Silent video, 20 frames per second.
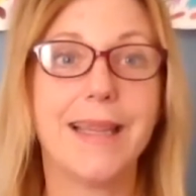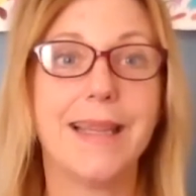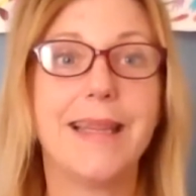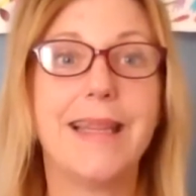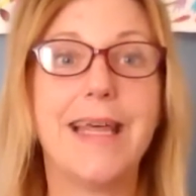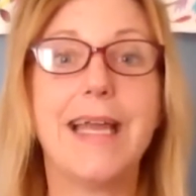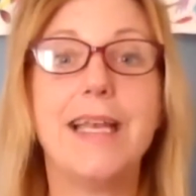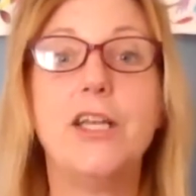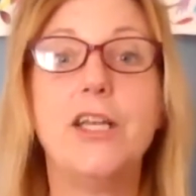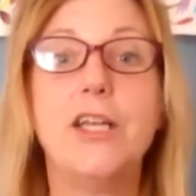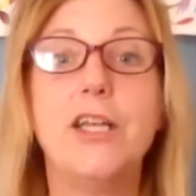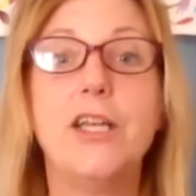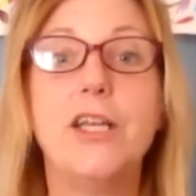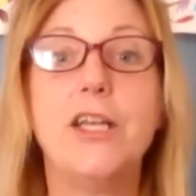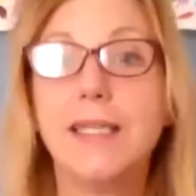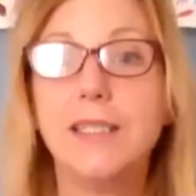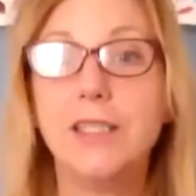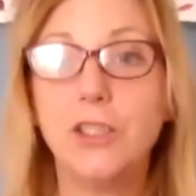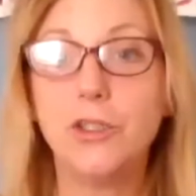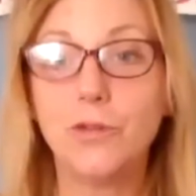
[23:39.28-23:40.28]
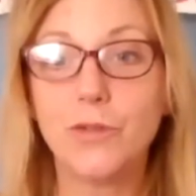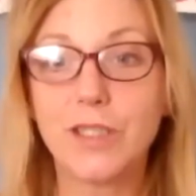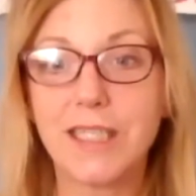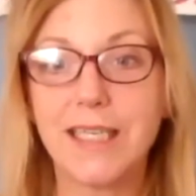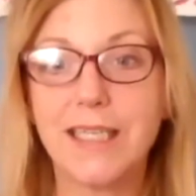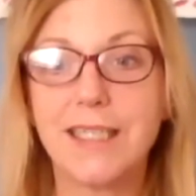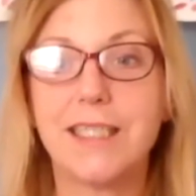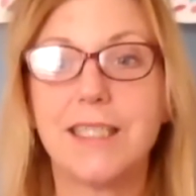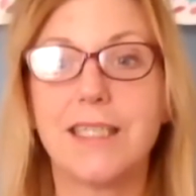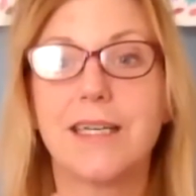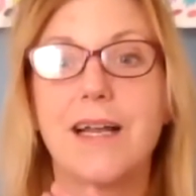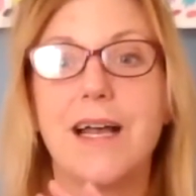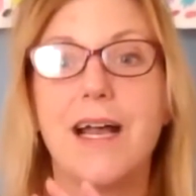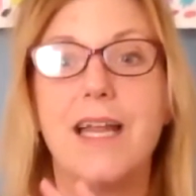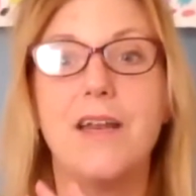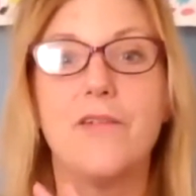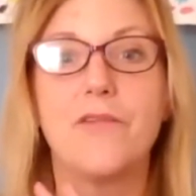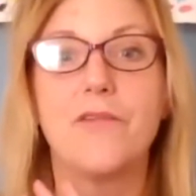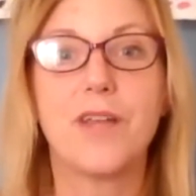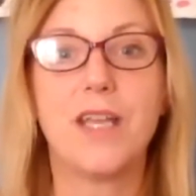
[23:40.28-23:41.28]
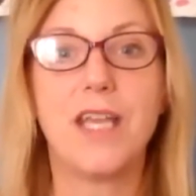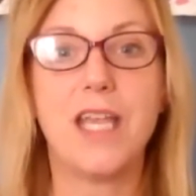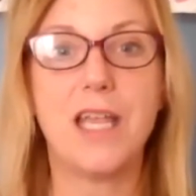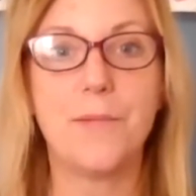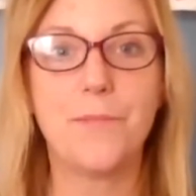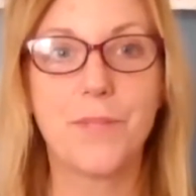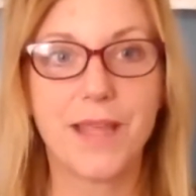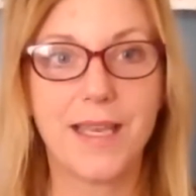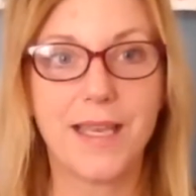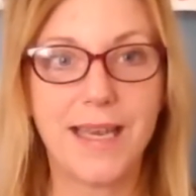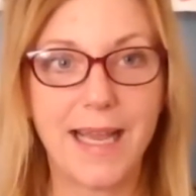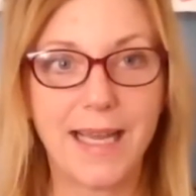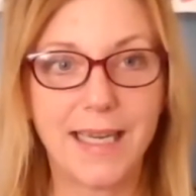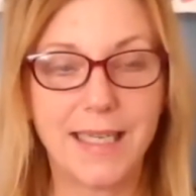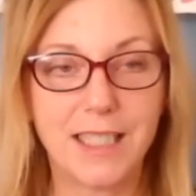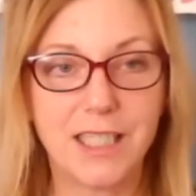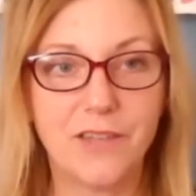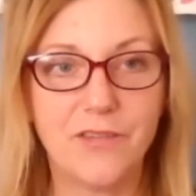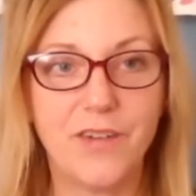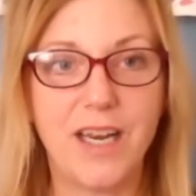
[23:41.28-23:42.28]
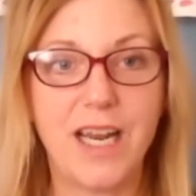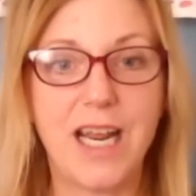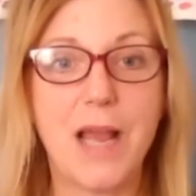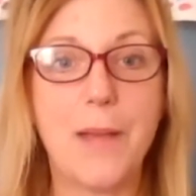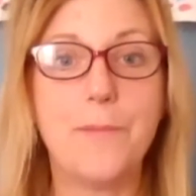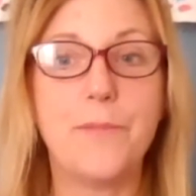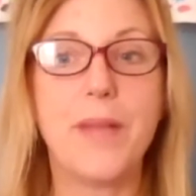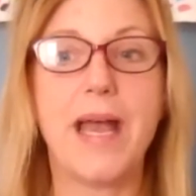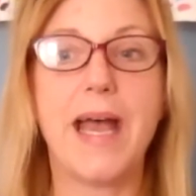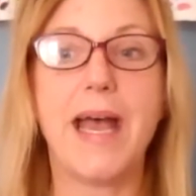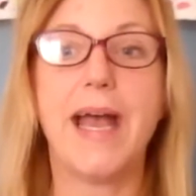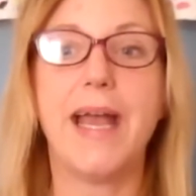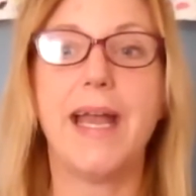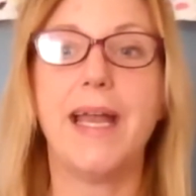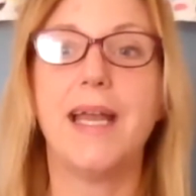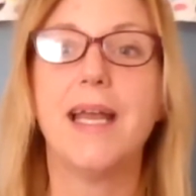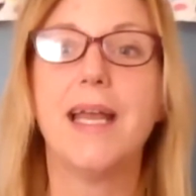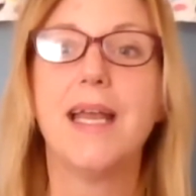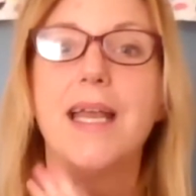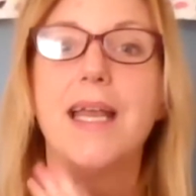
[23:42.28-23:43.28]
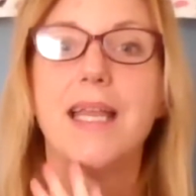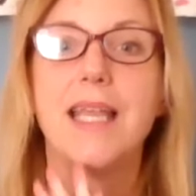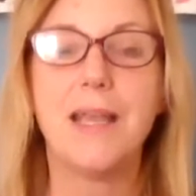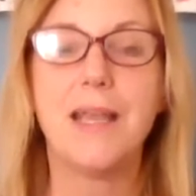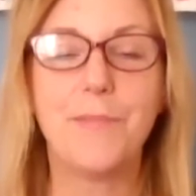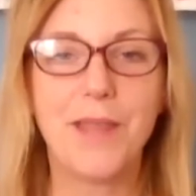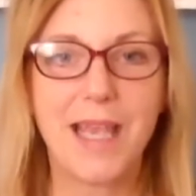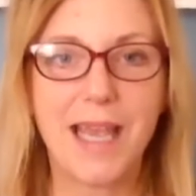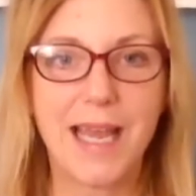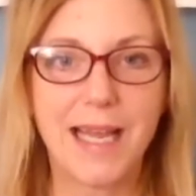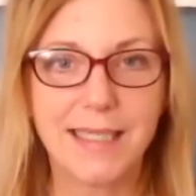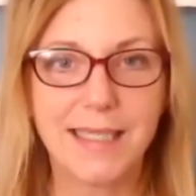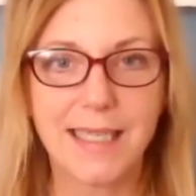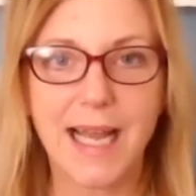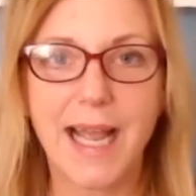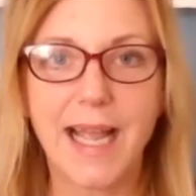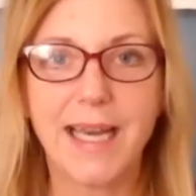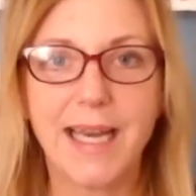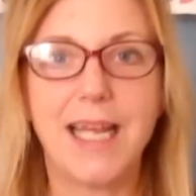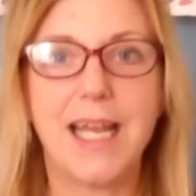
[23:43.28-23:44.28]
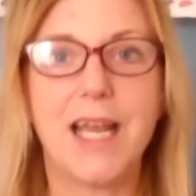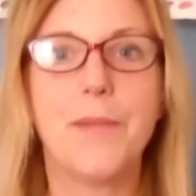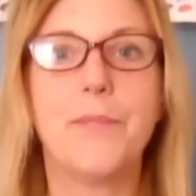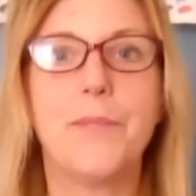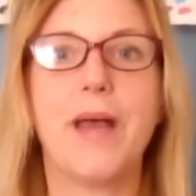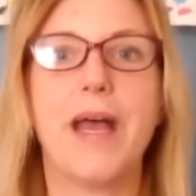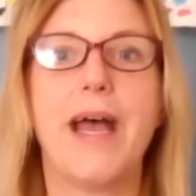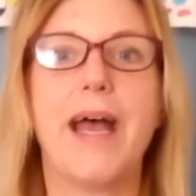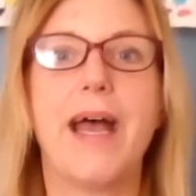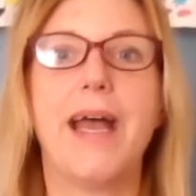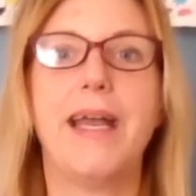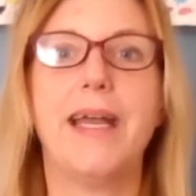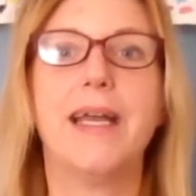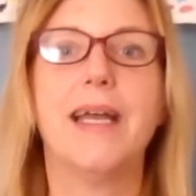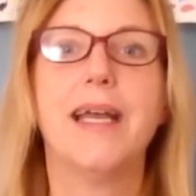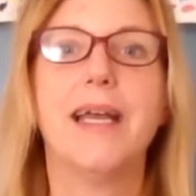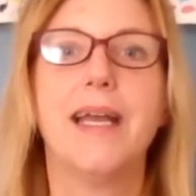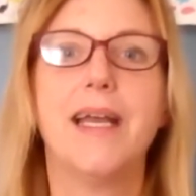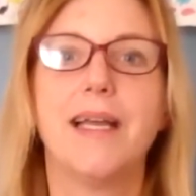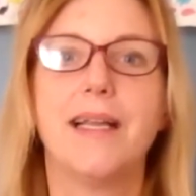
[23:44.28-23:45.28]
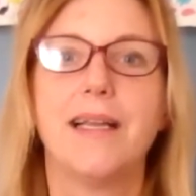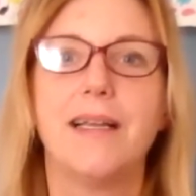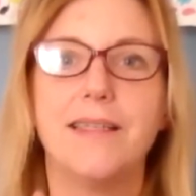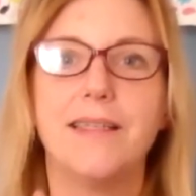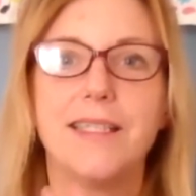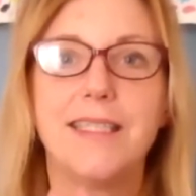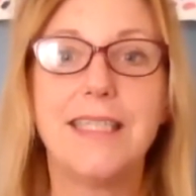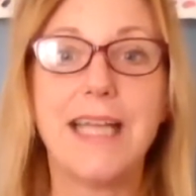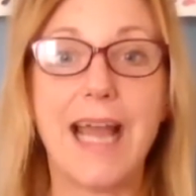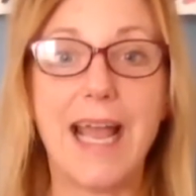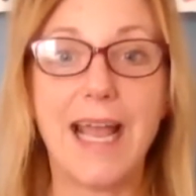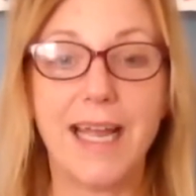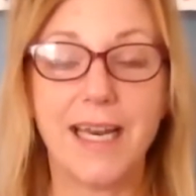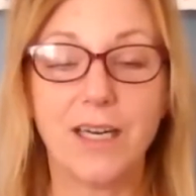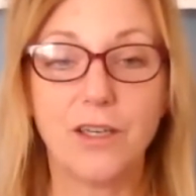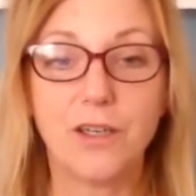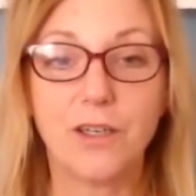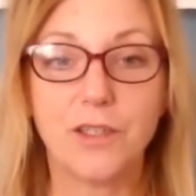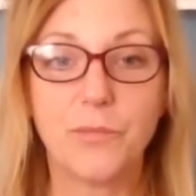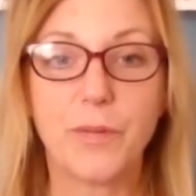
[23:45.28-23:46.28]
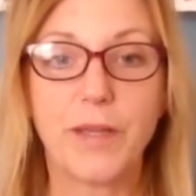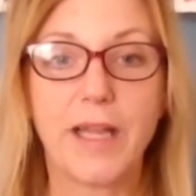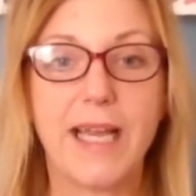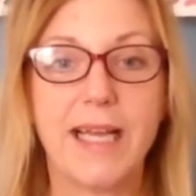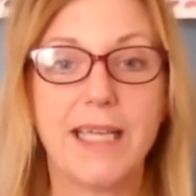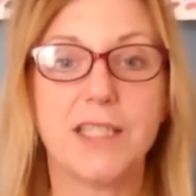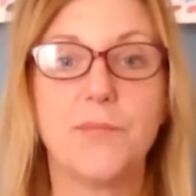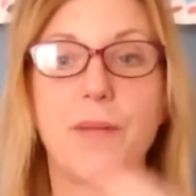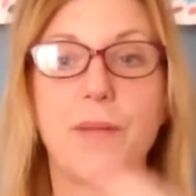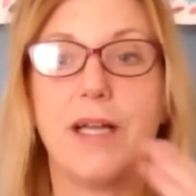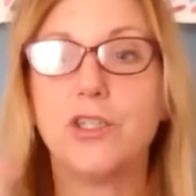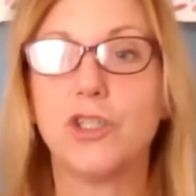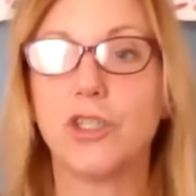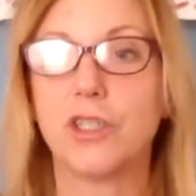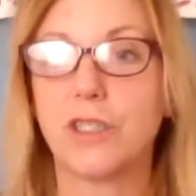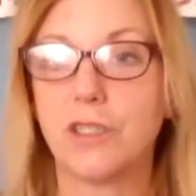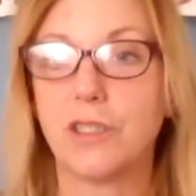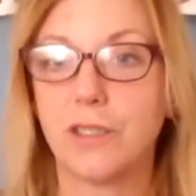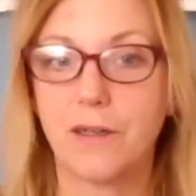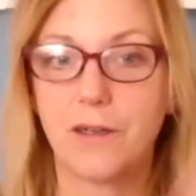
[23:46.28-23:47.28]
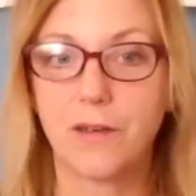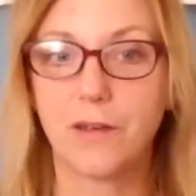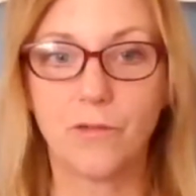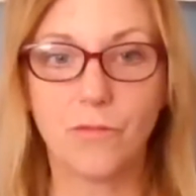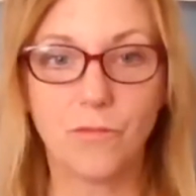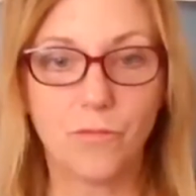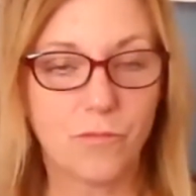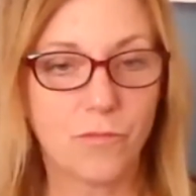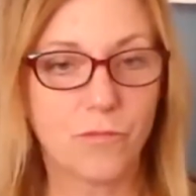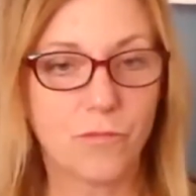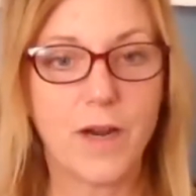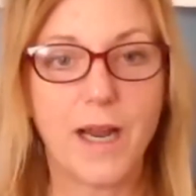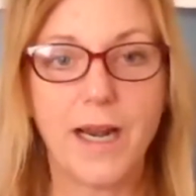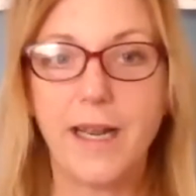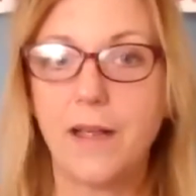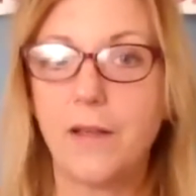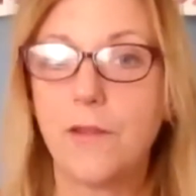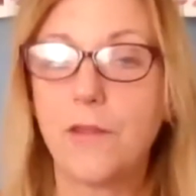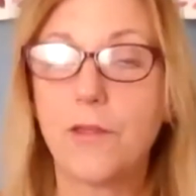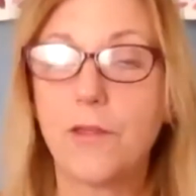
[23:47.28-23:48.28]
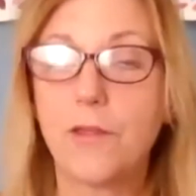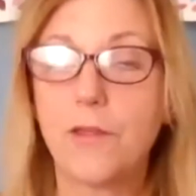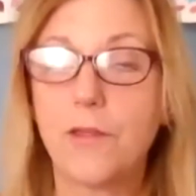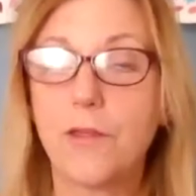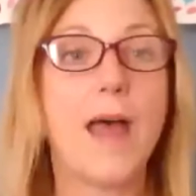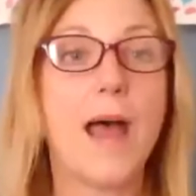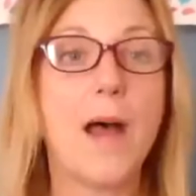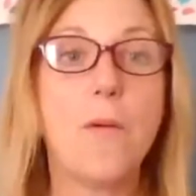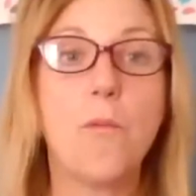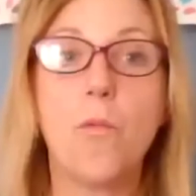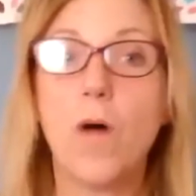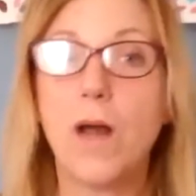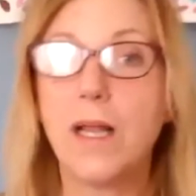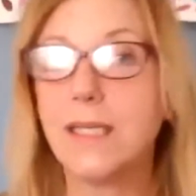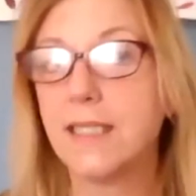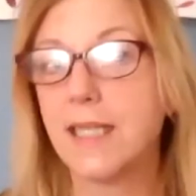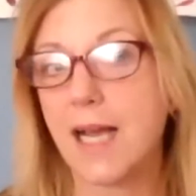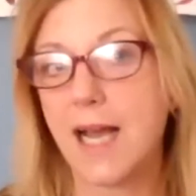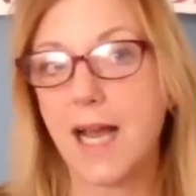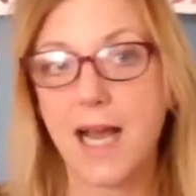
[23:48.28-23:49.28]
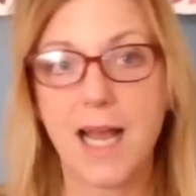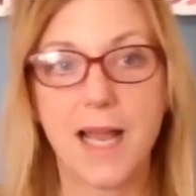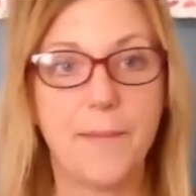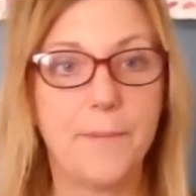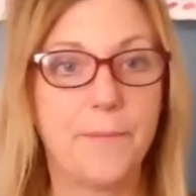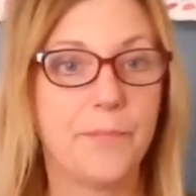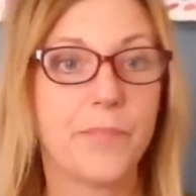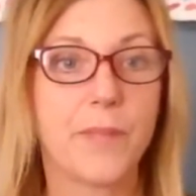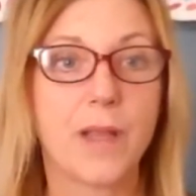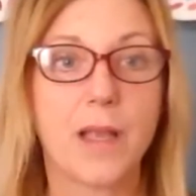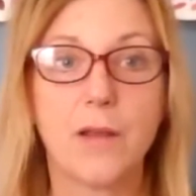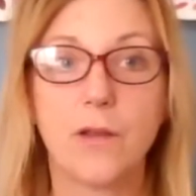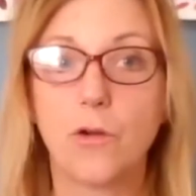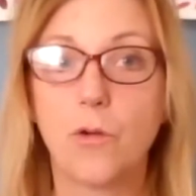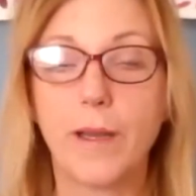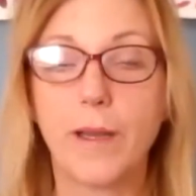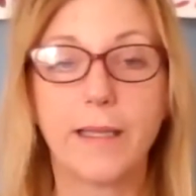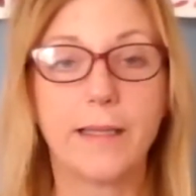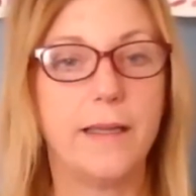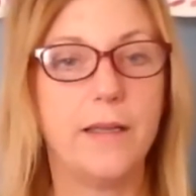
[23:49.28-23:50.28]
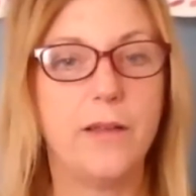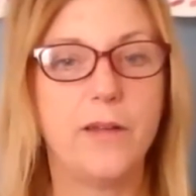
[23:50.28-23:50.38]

then you can use it to kind of keep the negativity at bay, keep the anxiety at bay, stay in a good place by just running through that one time quickly.